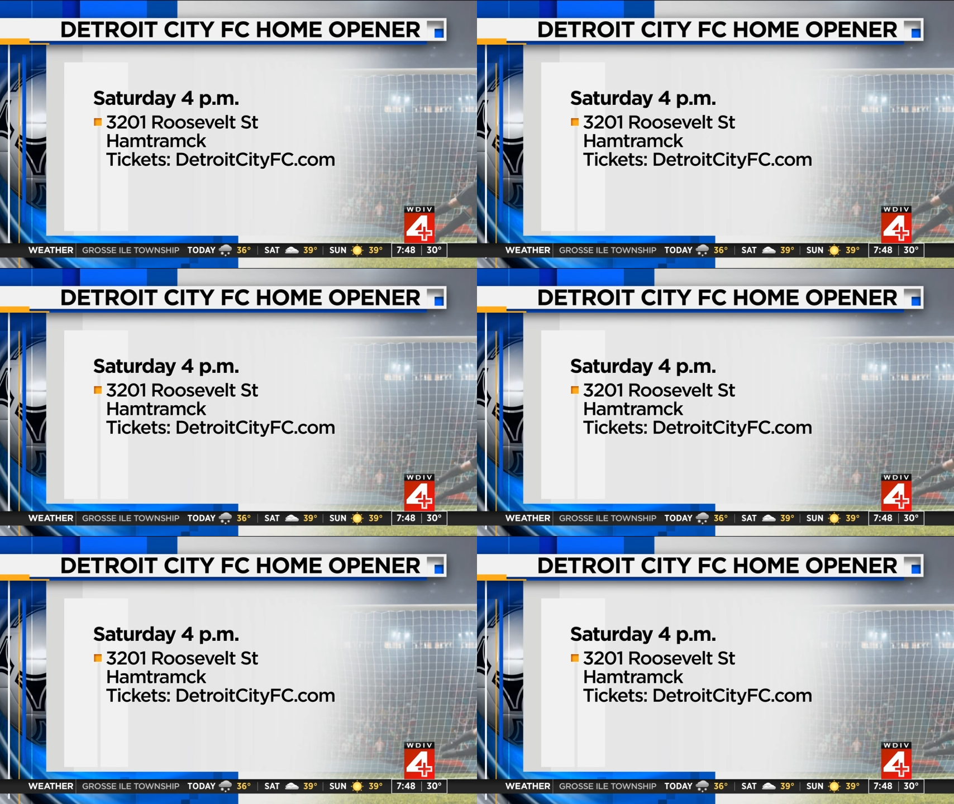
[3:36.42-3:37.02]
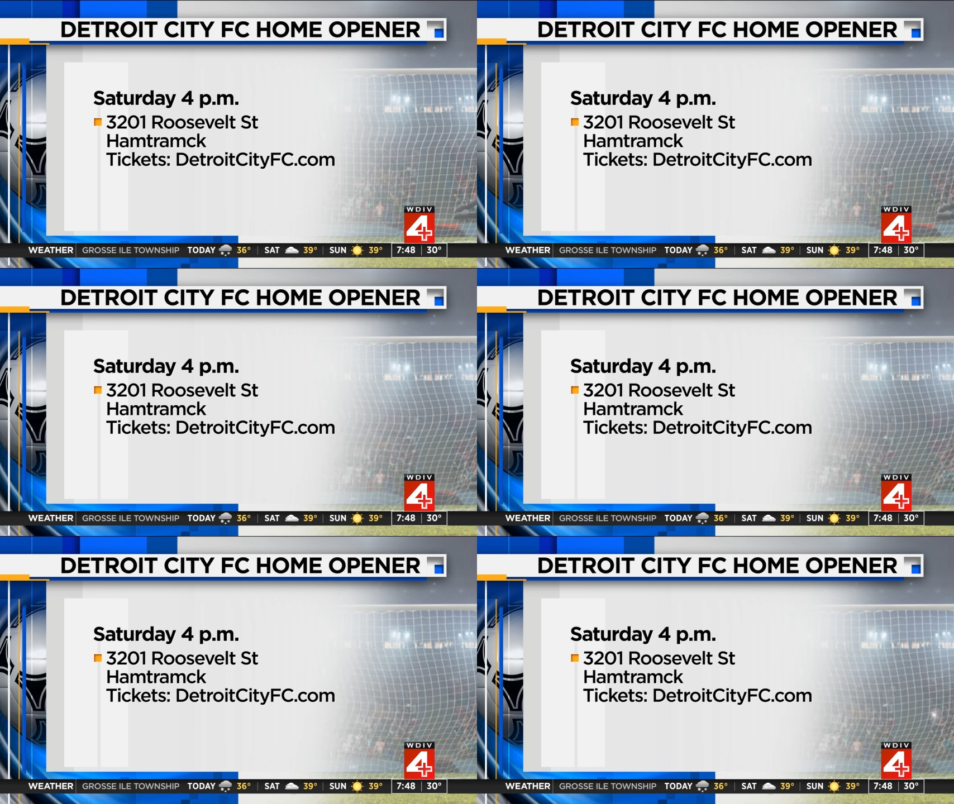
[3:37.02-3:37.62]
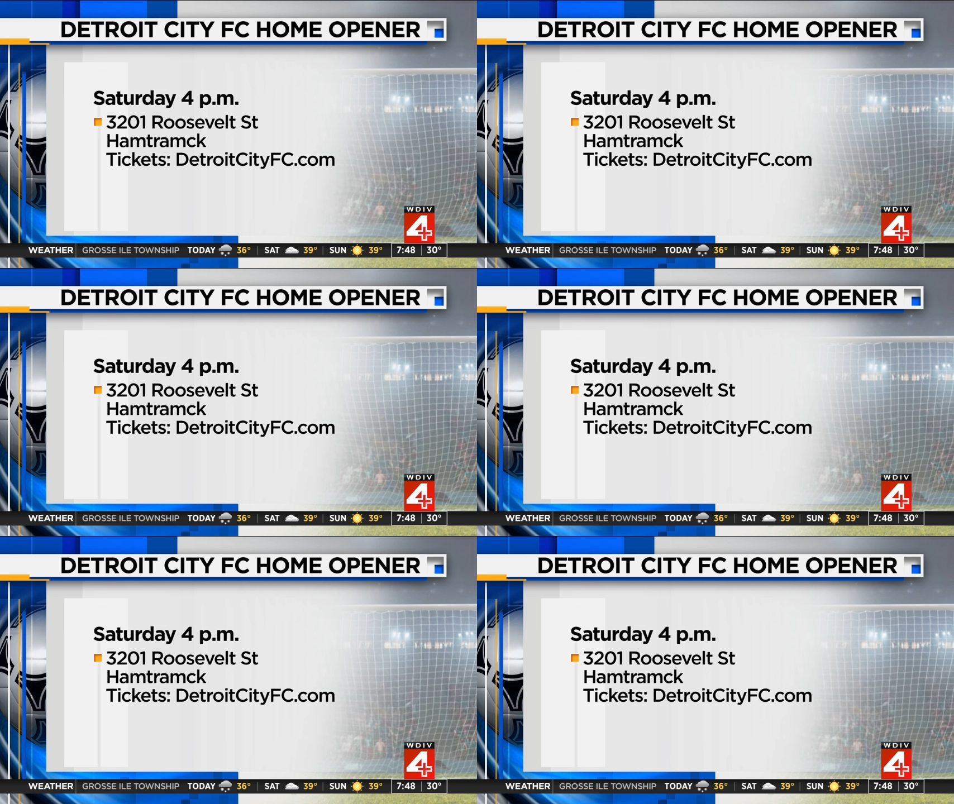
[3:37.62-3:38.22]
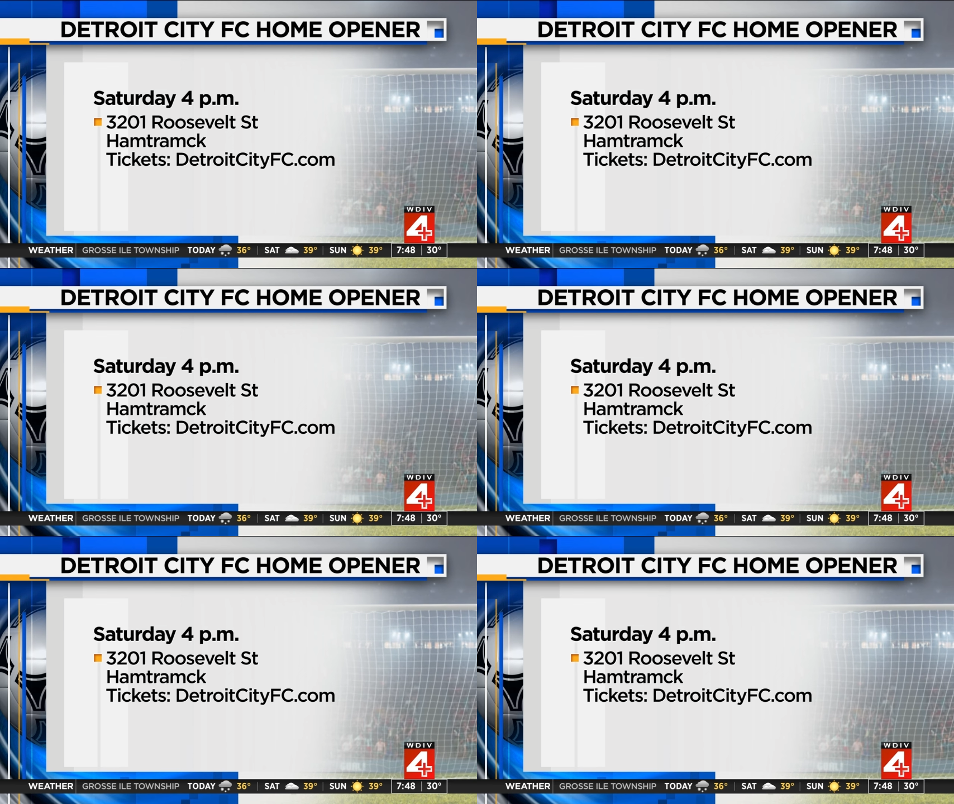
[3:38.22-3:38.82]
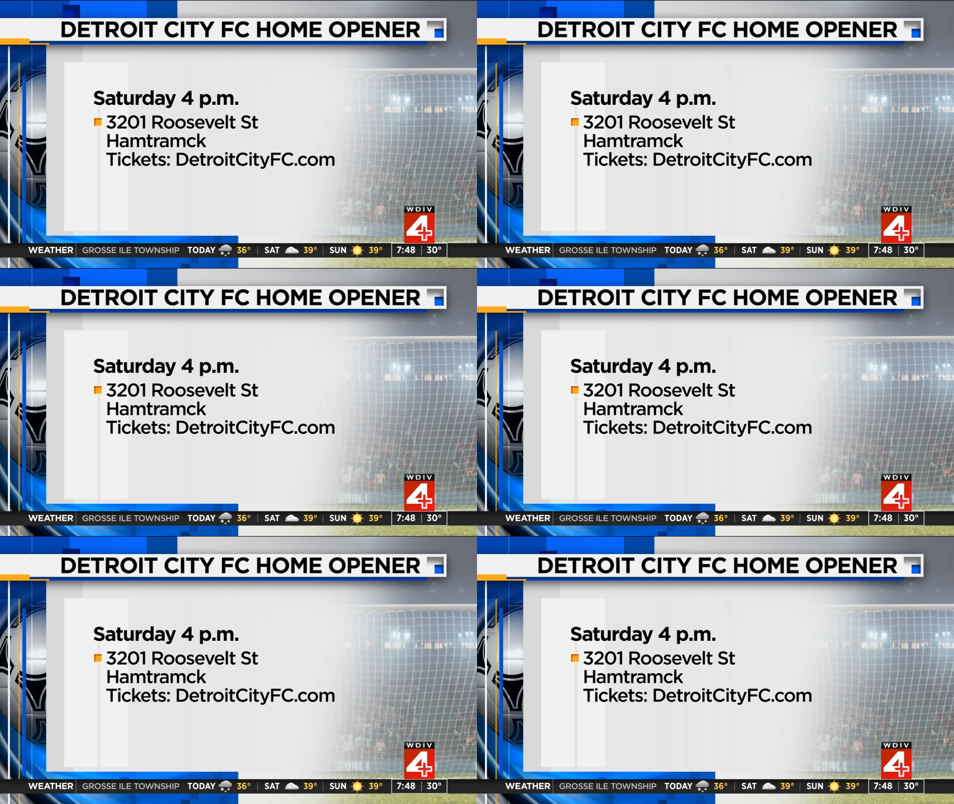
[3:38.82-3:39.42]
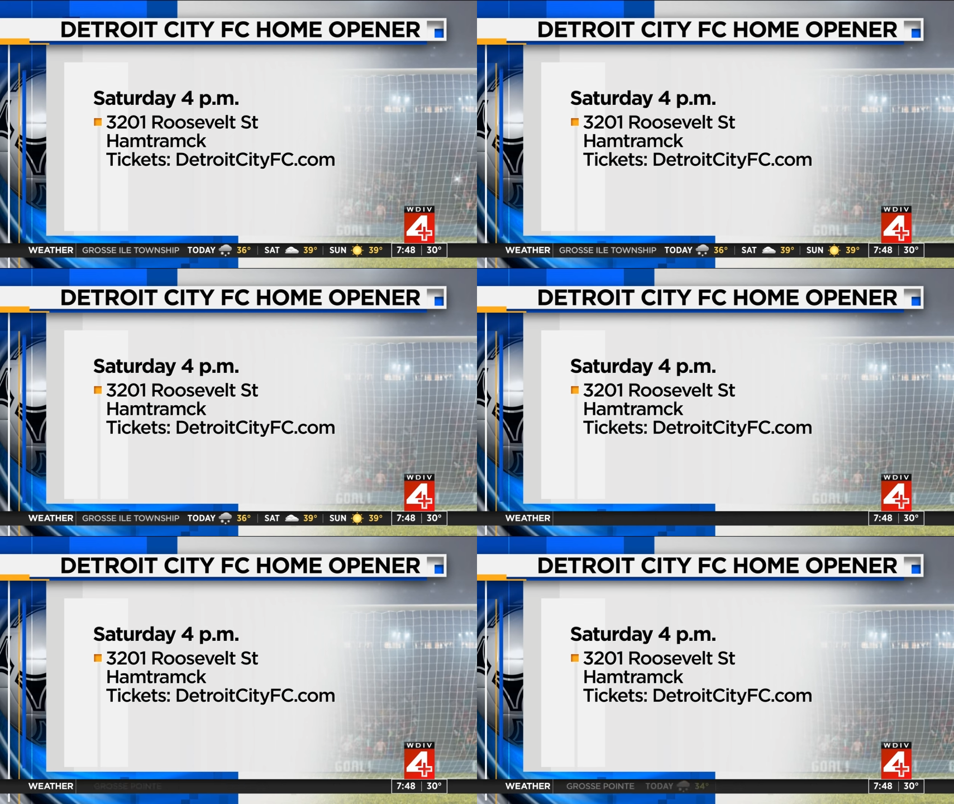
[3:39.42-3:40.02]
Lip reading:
Nobody's mouth can be seen.